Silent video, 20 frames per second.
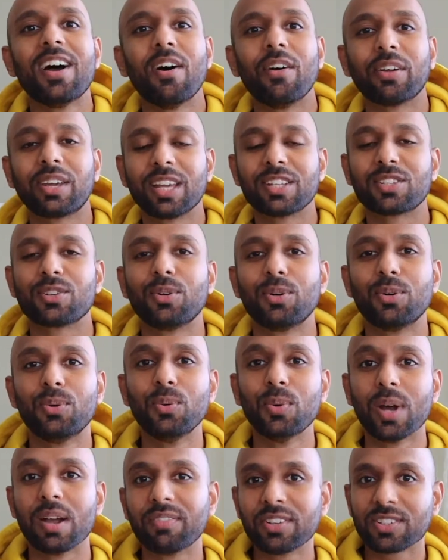okay, so
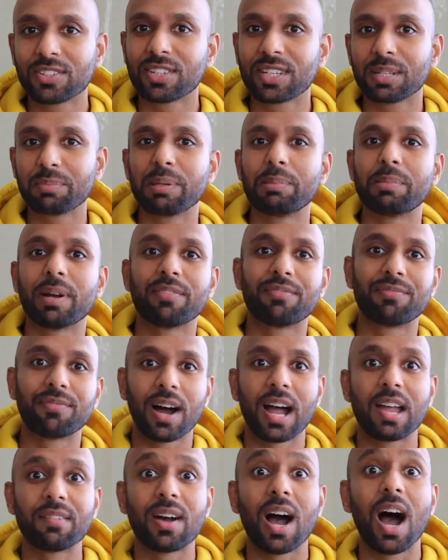whoever's gonna be my
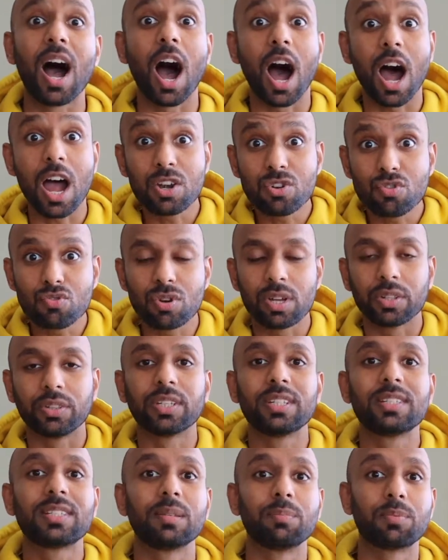
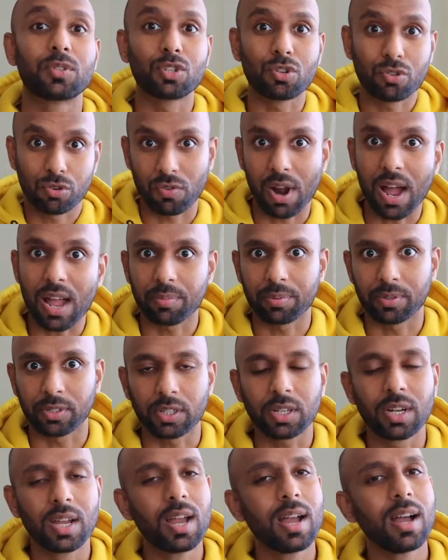500th
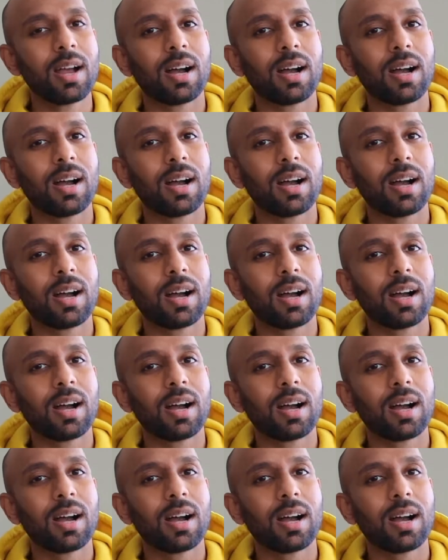subscriber,